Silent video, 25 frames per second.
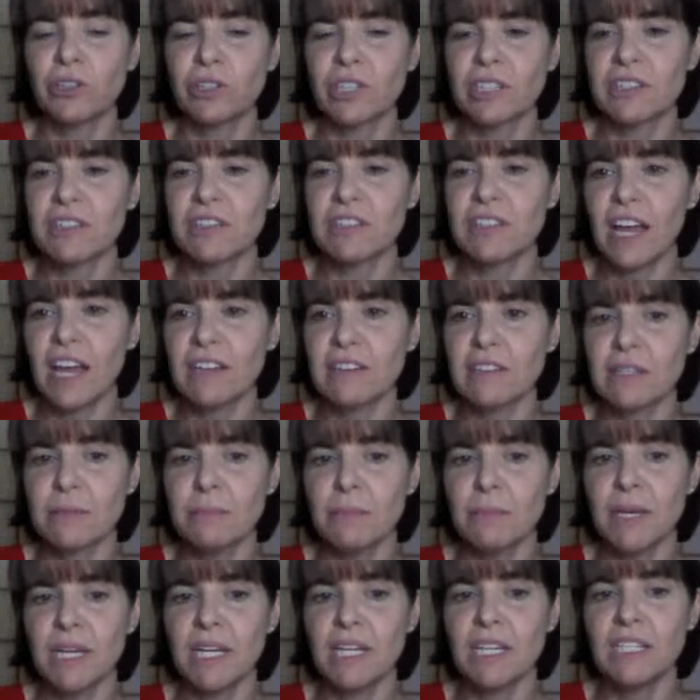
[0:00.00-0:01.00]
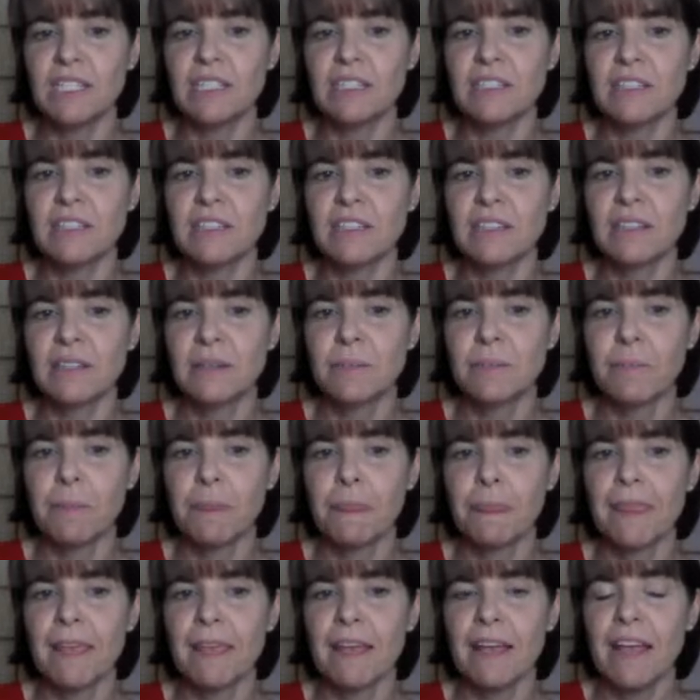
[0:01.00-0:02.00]
your assessment,
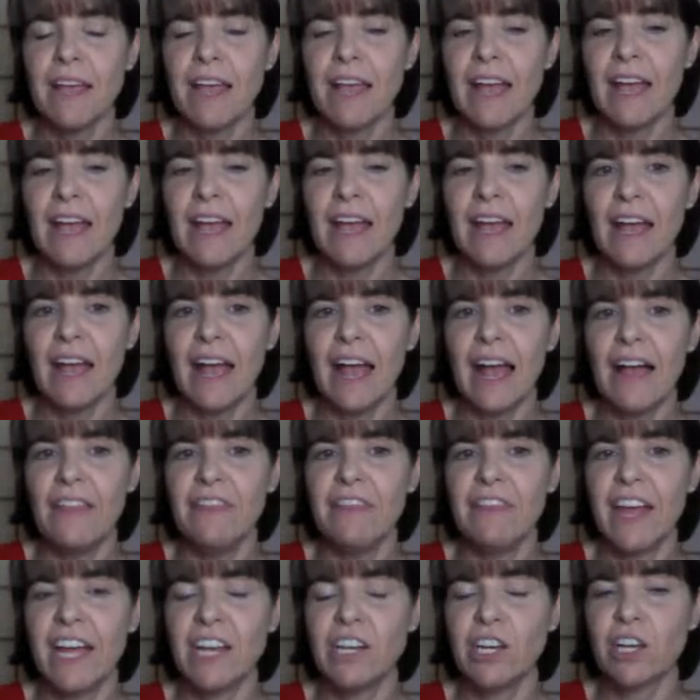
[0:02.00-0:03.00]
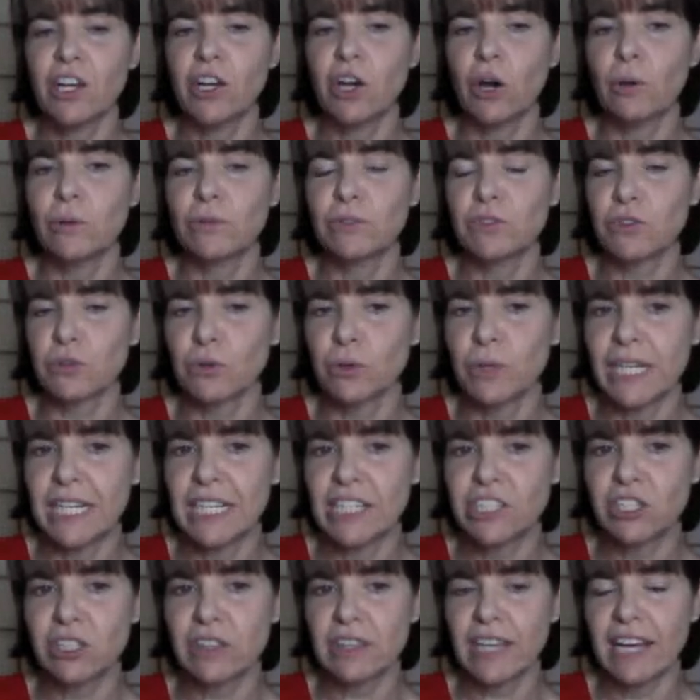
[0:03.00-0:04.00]
and then it goes through
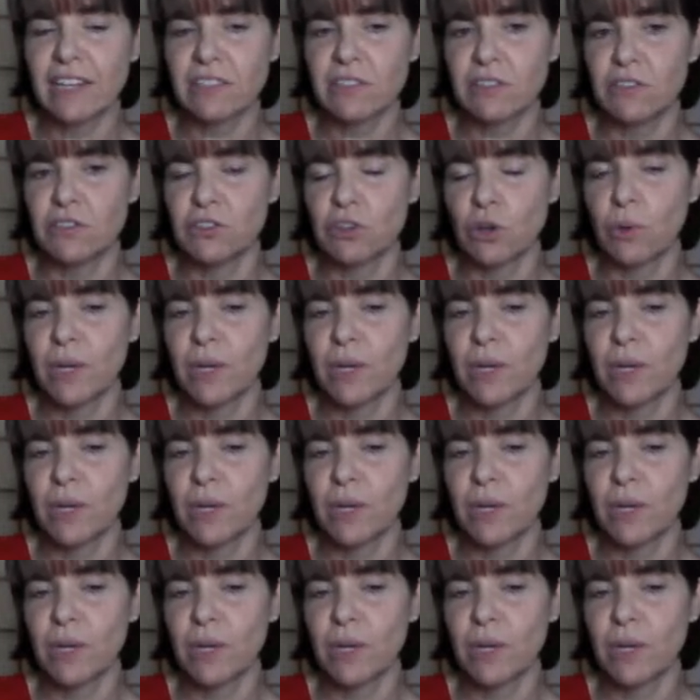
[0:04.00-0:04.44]
each lesson.